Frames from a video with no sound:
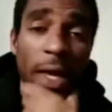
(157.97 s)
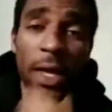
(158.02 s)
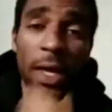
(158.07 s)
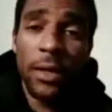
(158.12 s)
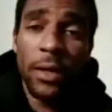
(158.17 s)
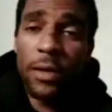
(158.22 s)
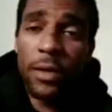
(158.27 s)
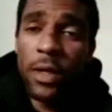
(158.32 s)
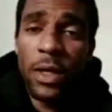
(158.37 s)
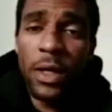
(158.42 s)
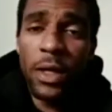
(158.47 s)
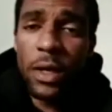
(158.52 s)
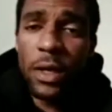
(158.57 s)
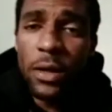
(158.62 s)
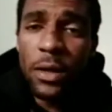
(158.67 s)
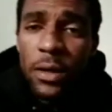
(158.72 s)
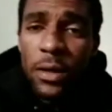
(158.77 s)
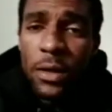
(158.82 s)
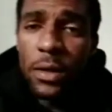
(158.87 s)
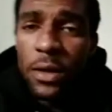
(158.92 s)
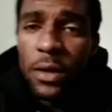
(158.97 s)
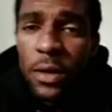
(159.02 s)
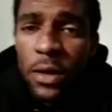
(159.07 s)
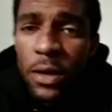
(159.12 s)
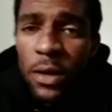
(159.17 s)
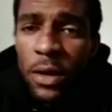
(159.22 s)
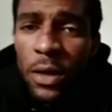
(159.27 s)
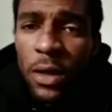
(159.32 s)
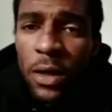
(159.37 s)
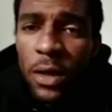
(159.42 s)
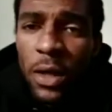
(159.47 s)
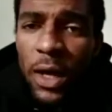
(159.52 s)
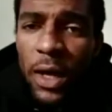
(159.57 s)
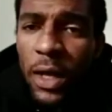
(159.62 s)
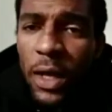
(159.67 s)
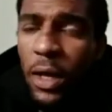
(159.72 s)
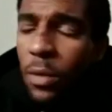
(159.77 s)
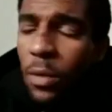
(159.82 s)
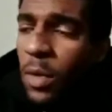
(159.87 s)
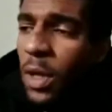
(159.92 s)
it. Yeah, I
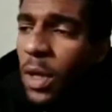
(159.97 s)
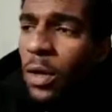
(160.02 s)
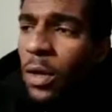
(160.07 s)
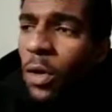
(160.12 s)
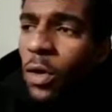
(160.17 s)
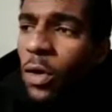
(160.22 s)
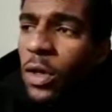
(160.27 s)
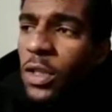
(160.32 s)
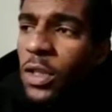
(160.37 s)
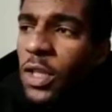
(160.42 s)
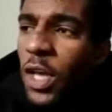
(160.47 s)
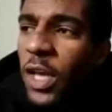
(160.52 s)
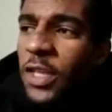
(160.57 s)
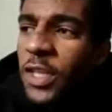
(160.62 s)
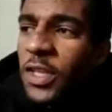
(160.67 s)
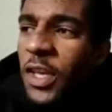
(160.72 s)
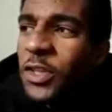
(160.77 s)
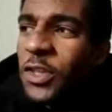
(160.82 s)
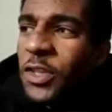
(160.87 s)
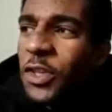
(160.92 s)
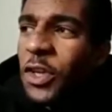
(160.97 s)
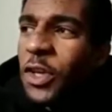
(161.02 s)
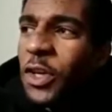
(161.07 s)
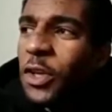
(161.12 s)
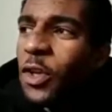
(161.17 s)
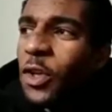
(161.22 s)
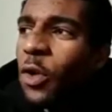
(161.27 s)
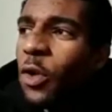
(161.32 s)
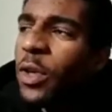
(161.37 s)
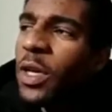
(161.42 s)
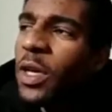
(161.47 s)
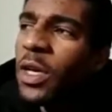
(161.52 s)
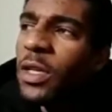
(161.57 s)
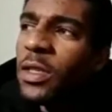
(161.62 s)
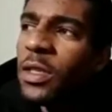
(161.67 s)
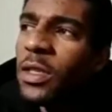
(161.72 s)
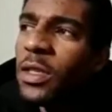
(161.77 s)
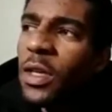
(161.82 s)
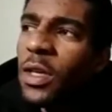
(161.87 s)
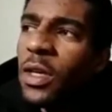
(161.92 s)
get it, man. No, because it's good though,
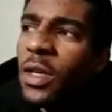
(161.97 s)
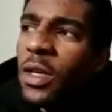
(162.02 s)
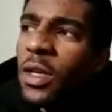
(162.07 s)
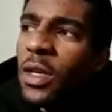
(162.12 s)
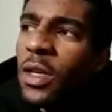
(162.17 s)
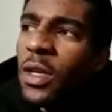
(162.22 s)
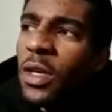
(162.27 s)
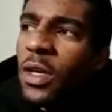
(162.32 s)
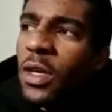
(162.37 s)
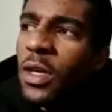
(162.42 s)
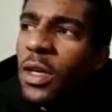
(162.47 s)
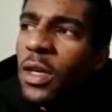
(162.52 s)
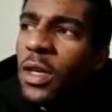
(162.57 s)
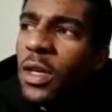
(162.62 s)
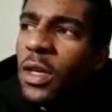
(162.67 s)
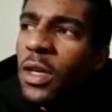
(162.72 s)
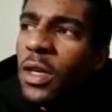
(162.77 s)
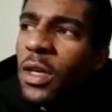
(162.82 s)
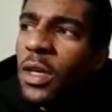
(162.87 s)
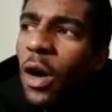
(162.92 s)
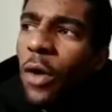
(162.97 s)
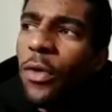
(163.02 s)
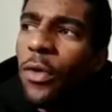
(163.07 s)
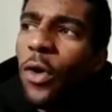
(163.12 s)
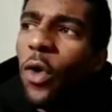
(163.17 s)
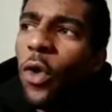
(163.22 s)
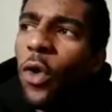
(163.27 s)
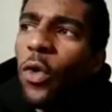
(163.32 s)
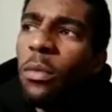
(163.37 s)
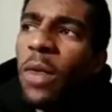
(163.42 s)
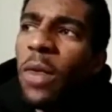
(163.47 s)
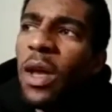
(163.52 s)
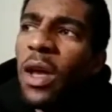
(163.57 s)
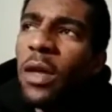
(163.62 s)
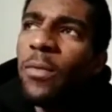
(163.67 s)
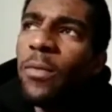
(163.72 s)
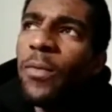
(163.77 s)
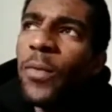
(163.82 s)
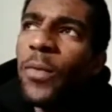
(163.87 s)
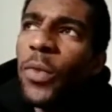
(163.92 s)
because although we
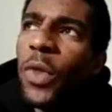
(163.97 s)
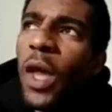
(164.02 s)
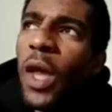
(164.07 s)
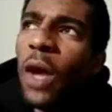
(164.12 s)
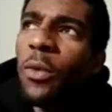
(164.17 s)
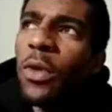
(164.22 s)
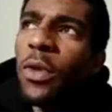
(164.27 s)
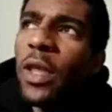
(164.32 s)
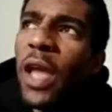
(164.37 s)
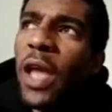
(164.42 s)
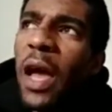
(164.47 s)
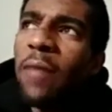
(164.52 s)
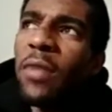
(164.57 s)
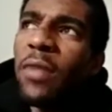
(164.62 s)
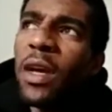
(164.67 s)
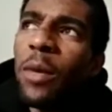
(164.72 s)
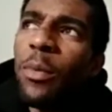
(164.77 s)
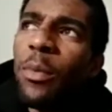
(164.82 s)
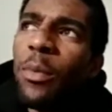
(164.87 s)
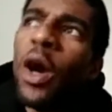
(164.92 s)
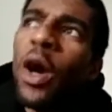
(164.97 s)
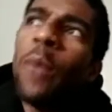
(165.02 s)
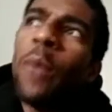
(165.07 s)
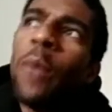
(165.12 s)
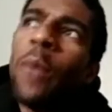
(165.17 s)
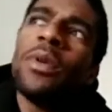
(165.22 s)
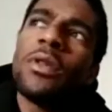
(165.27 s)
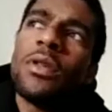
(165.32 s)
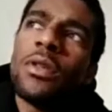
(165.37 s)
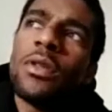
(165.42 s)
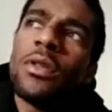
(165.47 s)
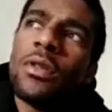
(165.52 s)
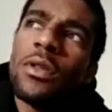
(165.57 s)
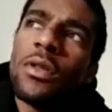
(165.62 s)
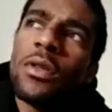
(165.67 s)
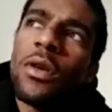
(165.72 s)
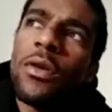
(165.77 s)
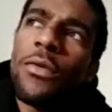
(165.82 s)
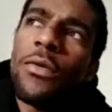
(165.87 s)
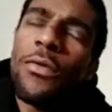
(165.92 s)
might not really have like a purpose
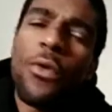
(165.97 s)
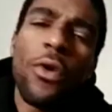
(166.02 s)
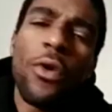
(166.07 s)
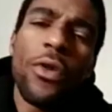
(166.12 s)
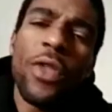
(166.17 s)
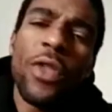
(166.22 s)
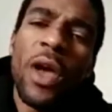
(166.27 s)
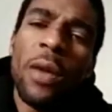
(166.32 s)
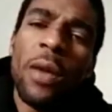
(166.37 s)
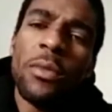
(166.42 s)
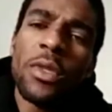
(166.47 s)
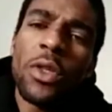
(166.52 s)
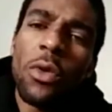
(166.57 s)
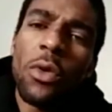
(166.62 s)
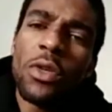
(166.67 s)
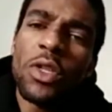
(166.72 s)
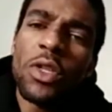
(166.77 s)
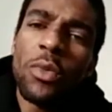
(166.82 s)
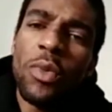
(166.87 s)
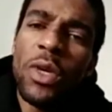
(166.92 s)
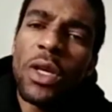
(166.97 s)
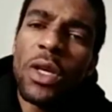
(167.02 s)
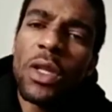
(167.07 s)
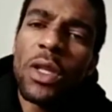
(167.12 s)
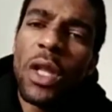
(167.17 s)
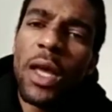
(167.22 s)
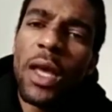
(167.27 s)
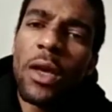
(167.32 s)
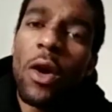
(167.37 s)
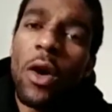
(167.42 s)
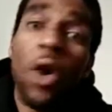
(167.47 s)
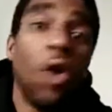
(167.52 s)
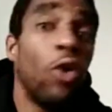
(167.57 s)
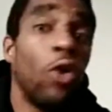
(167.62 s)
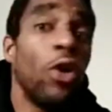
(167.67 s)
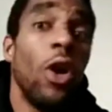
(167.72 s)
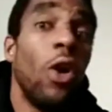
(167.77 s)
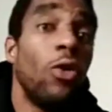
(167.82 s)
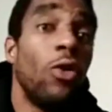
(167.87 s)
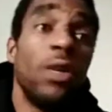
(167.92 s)
for them, so to speak, like, oh,
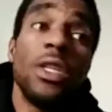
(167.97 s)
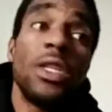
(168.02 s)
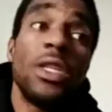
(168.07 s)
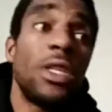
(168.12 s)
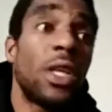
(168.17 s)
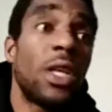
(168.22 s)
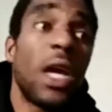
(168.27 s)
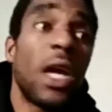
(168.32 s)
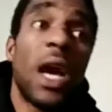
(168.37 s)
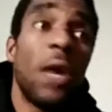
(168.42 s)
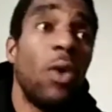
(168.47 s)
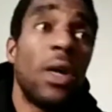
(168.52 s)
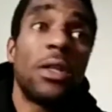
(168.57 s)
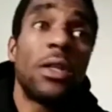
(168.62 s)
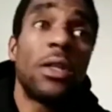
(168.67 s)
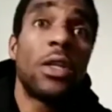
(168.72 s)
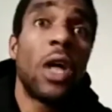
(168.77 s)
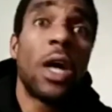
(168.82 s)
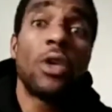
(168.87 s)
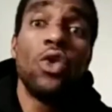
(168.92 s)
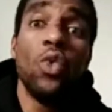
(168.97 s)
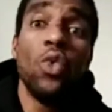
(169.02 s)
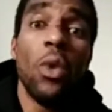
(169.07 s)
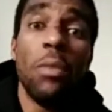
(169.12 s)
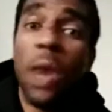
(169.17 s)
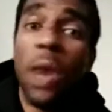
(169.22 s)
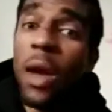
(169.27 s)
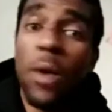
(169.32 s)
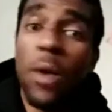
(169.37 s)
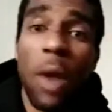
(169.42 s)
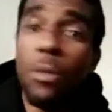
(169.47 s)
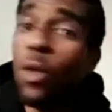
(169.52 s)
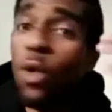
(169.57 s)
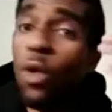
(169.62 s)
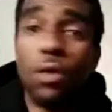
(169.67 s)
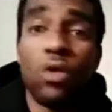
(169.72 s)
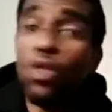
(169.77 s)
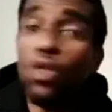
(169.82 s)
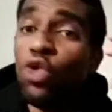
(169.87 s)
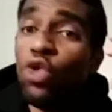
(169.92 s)
yo, this is the guy who I talk to when I'm
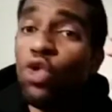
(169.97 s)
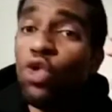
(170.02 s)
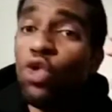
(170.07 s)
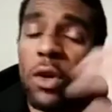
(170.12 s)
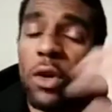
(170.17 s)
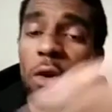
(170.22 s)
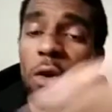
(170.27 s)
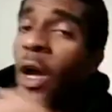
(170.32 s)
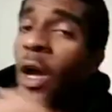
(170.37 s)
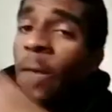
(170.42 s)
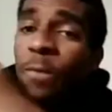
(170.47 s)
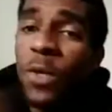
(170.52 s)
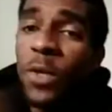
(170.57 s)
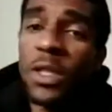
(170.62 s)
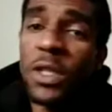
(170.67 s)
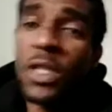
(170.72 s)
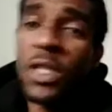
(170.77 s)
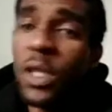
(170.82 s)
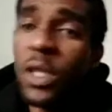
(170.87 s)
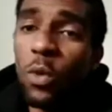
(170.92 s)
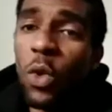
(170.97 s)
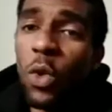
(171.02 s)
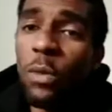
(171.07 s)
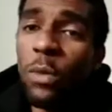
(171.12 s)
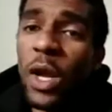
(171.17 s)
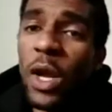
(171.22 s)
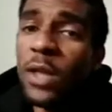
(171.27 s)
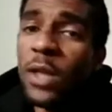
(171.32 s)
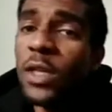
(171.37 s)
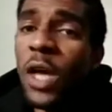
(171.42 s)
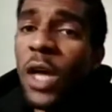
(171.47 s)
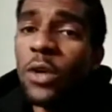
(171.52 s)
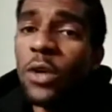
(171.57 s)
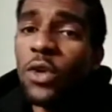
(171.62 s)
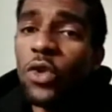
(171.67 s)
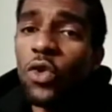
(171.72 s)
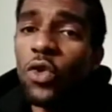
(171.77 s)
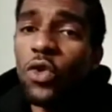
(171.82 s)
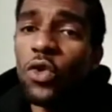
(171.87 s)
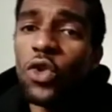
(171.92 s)
going through shit, or this is the woman I talk
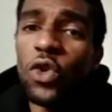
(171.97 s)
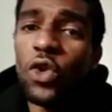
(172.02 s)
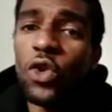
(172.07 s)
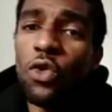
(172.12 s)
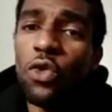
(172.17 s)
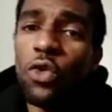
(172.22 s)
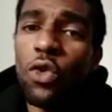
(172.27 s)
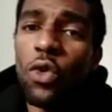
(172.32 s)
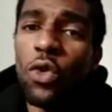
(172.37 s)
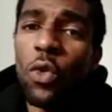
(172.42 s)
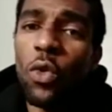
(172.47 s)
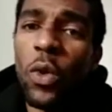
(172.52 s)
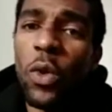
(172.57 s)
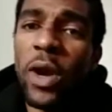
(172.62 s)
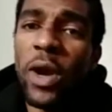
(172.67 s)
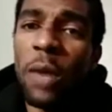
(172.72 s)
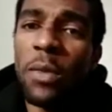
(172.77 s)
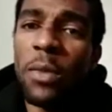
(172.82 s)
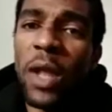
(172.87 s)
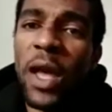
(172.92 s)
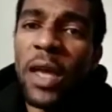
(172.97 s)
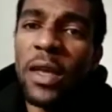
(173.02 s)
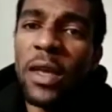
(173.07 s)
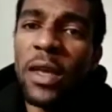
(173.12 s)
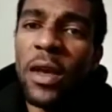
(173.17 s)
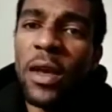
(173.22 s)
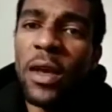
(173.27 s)
to when I'm like